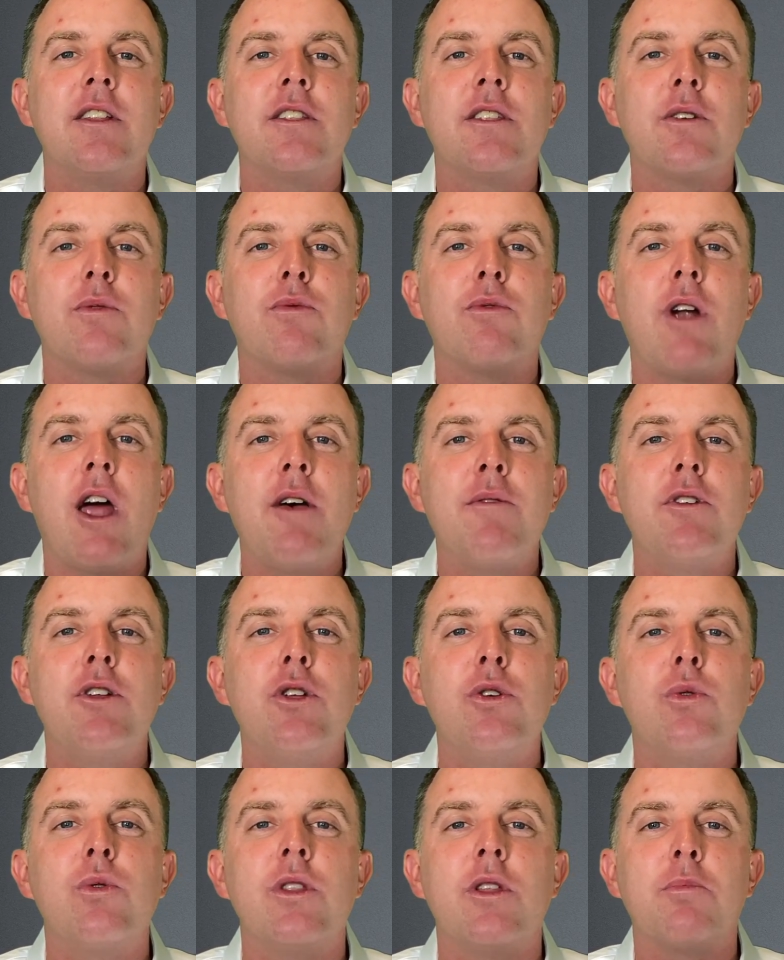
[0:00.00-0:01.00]

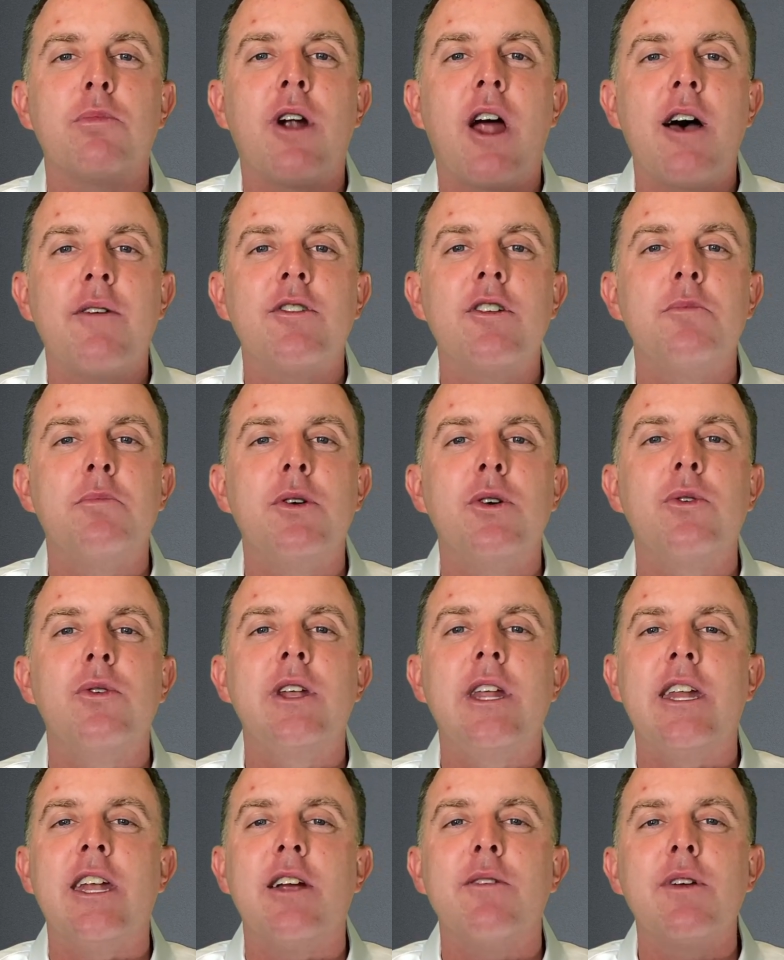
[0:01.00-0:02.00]
revenue and the
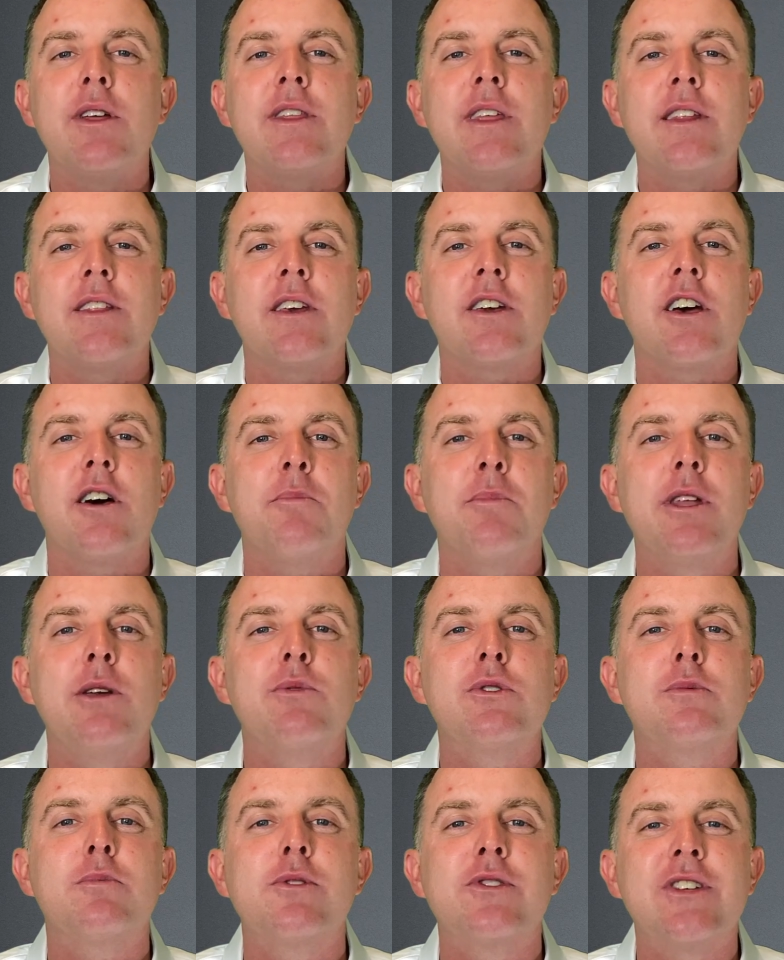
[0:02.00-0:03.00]
profitability and everything the company
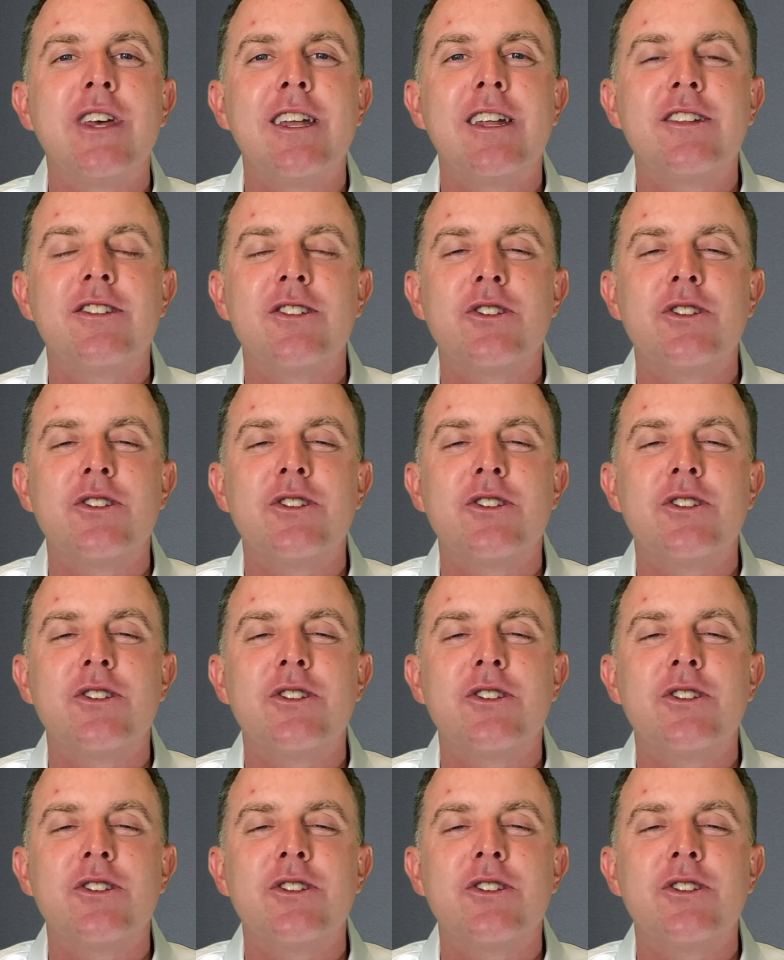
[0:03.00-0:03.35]
was presenting